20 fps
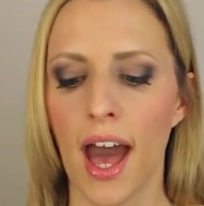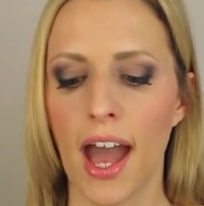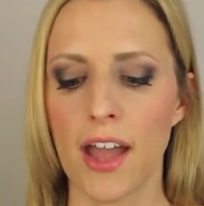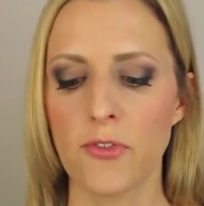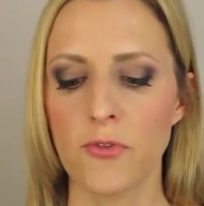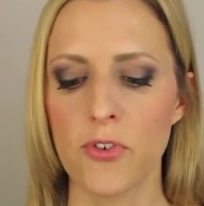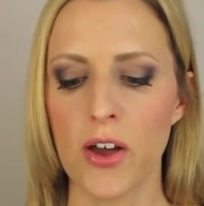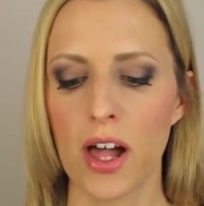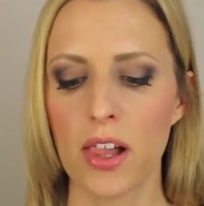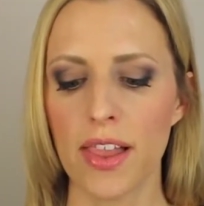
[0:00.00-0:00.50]

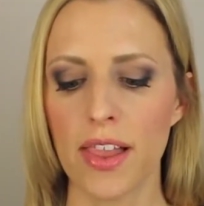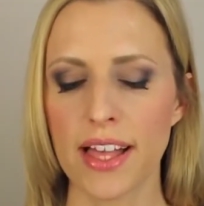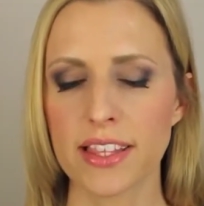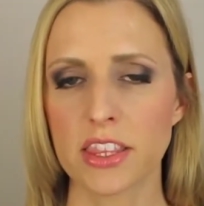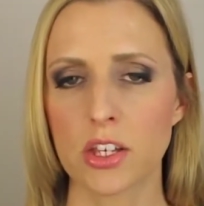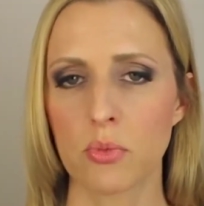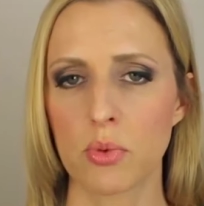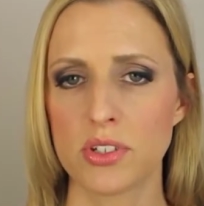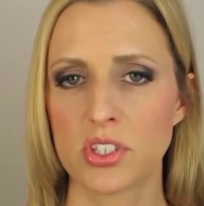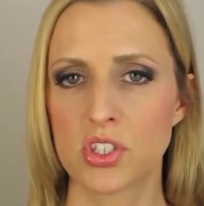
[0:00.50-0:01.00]
I felt
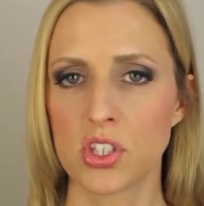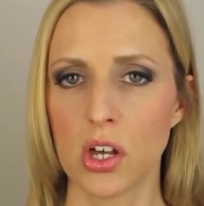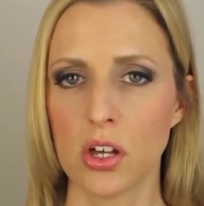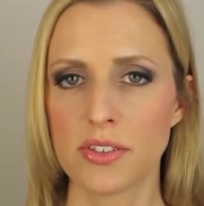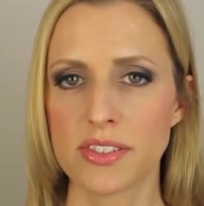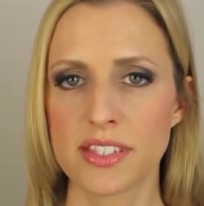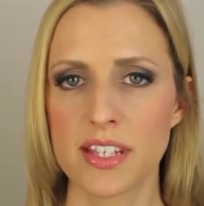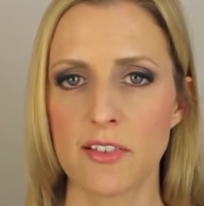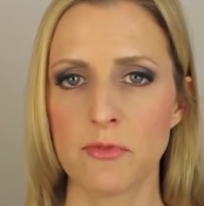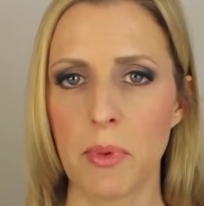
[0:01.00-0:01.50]
like the
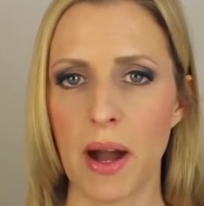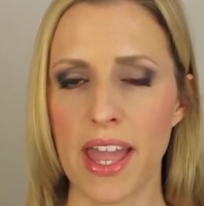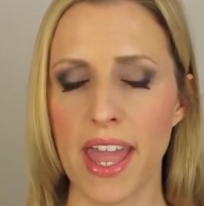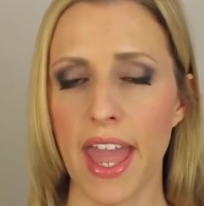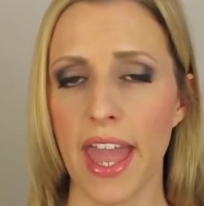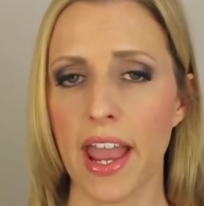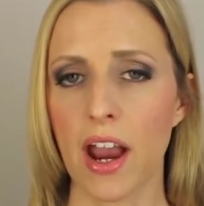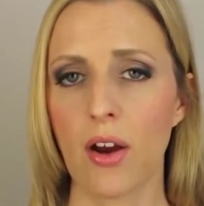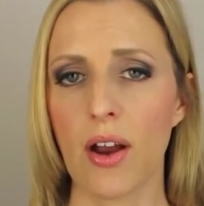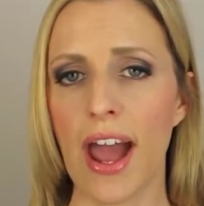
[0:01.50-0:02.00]
results of my
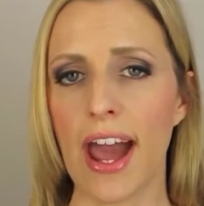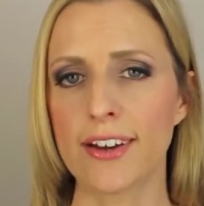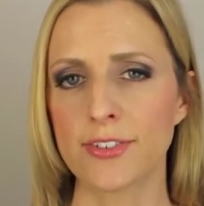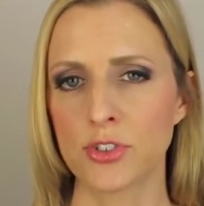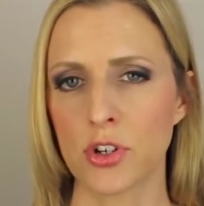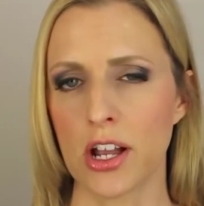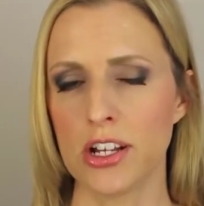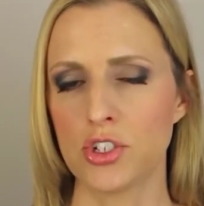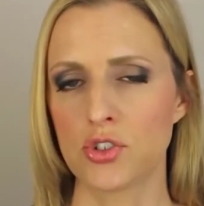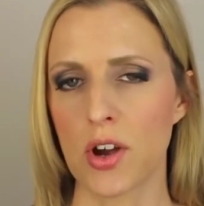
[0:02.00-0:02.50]
hair
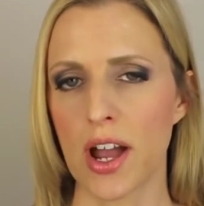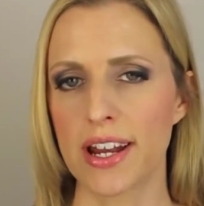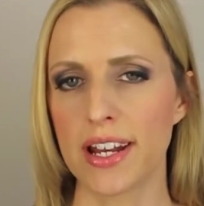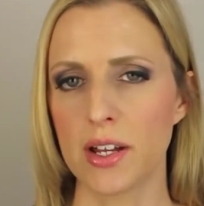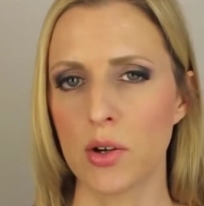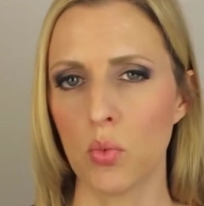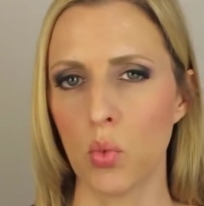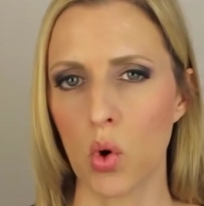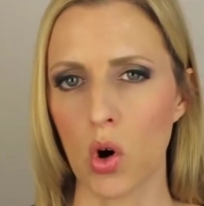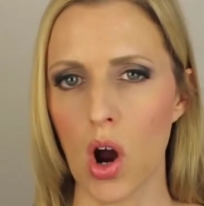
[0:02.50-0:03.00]
after I dried
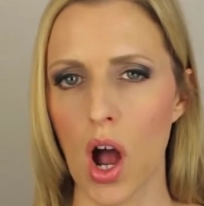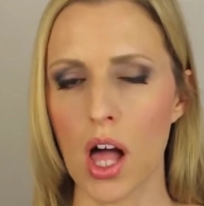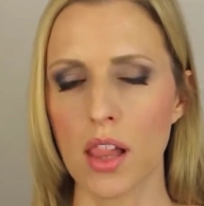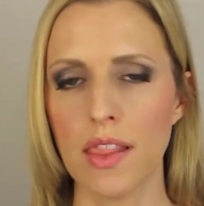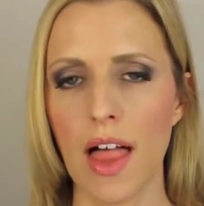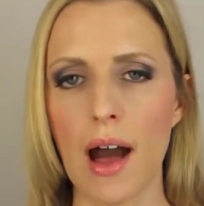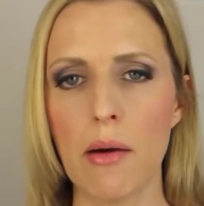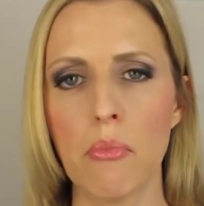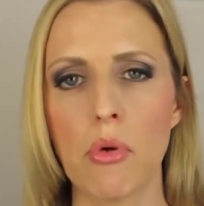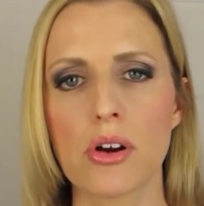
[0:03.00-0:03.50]
it were a
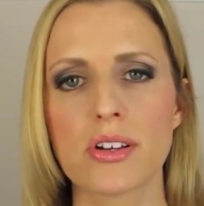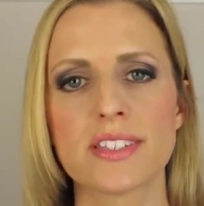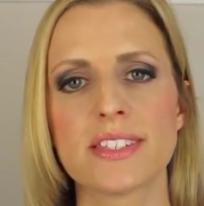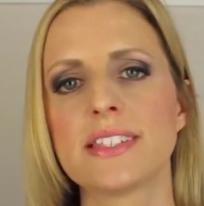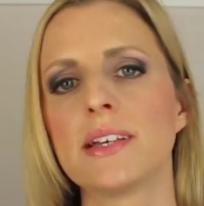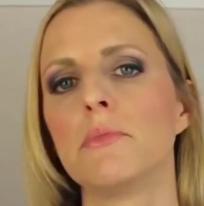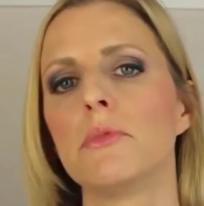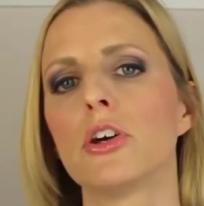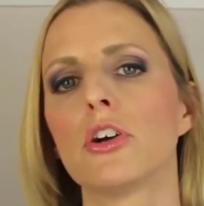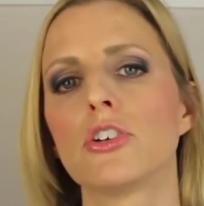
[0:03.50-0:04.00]
lot more
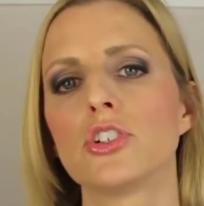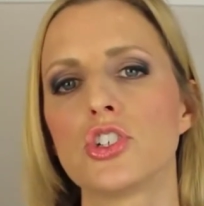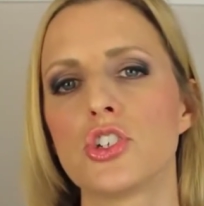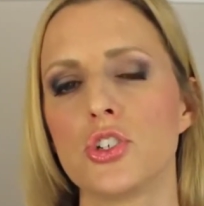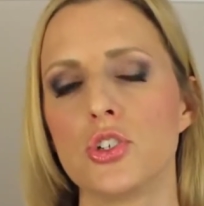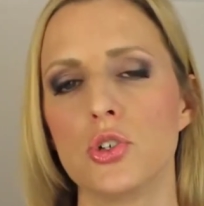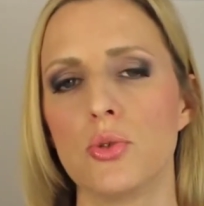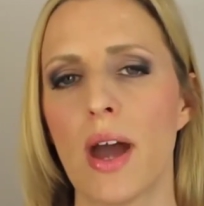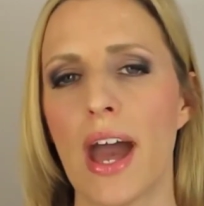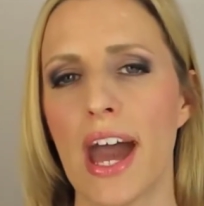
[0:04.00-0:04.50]
similar
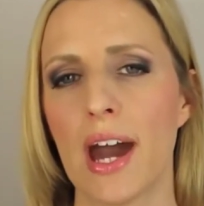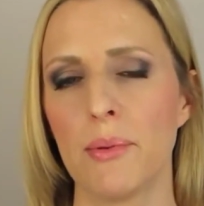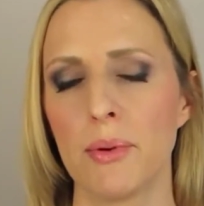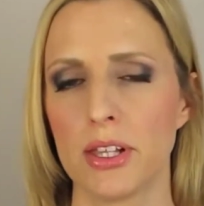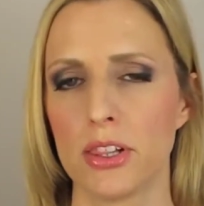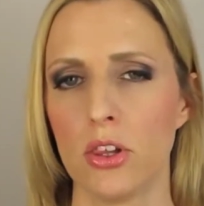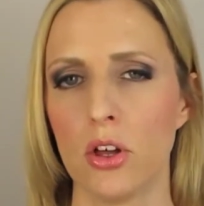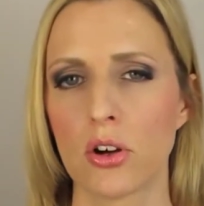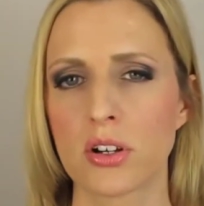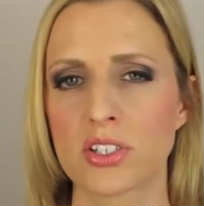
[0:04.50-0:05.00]
to how
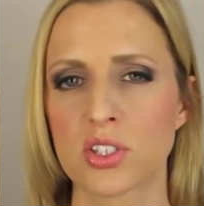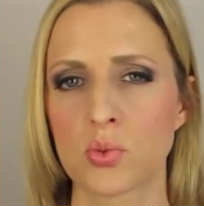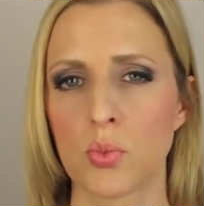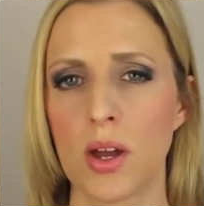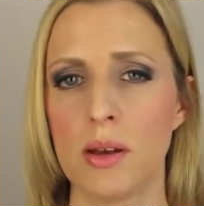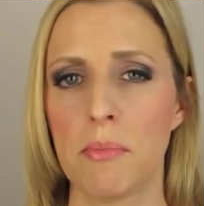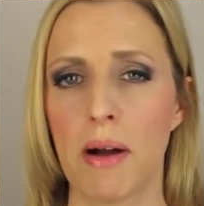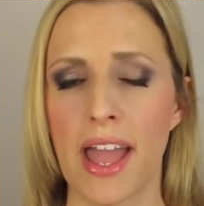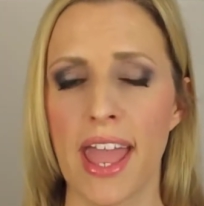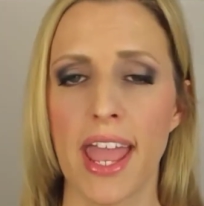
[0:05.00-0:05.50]
it looks
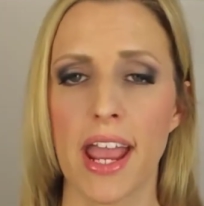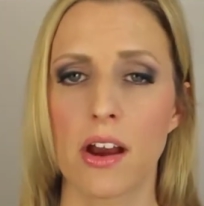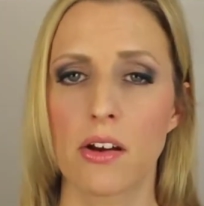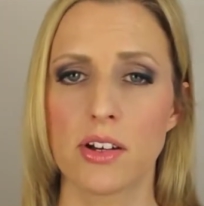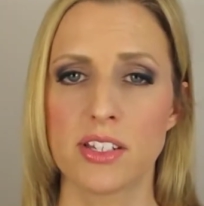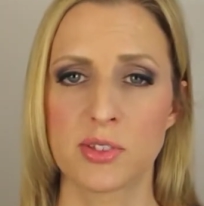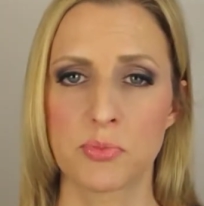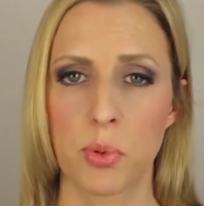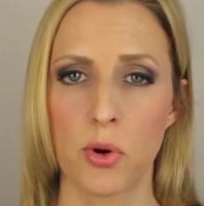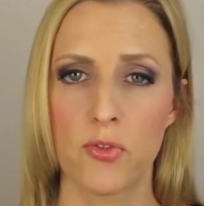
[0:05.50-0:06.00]
when my hair
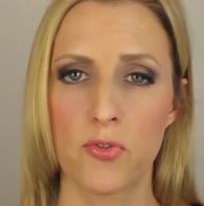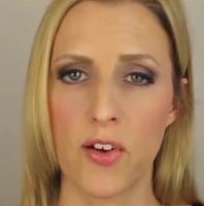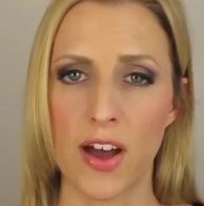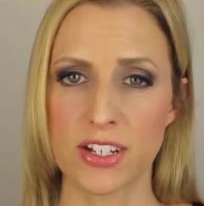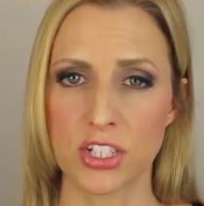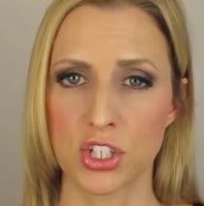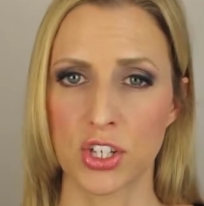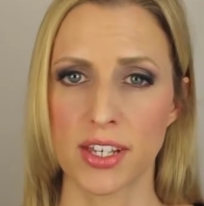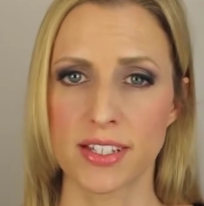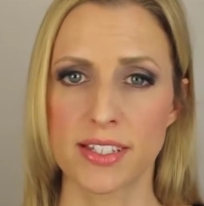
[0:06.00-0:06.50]
is
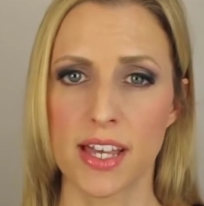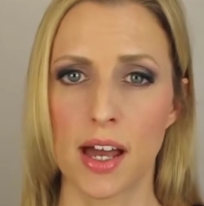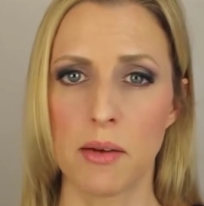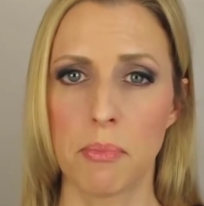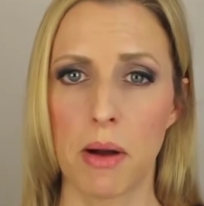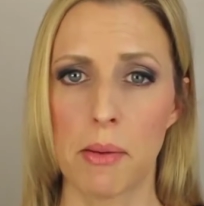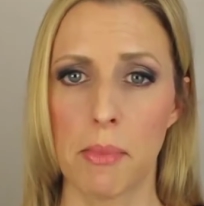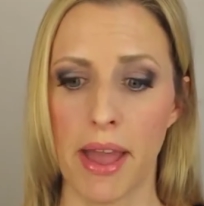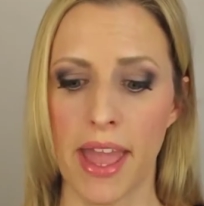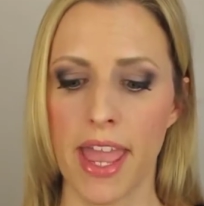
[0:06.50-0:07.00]
professionally done
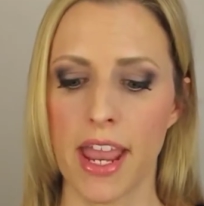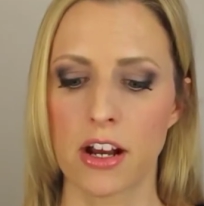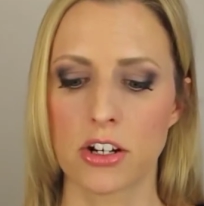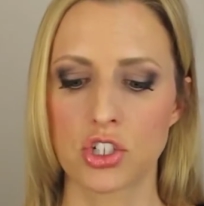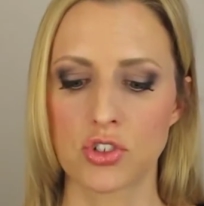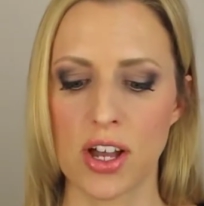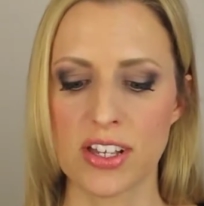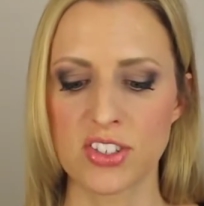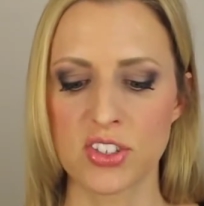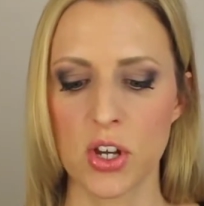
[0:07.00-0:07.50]
by my
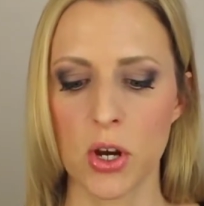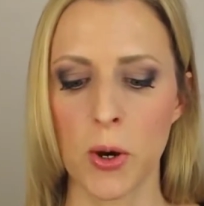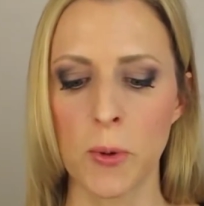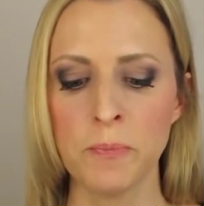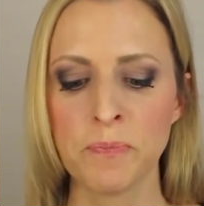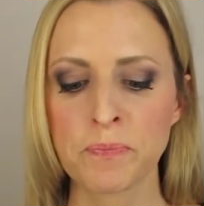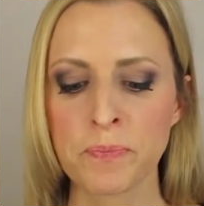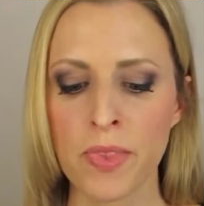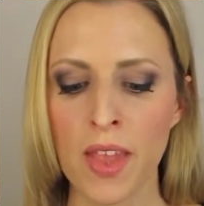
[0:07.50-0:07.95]
hairdresser.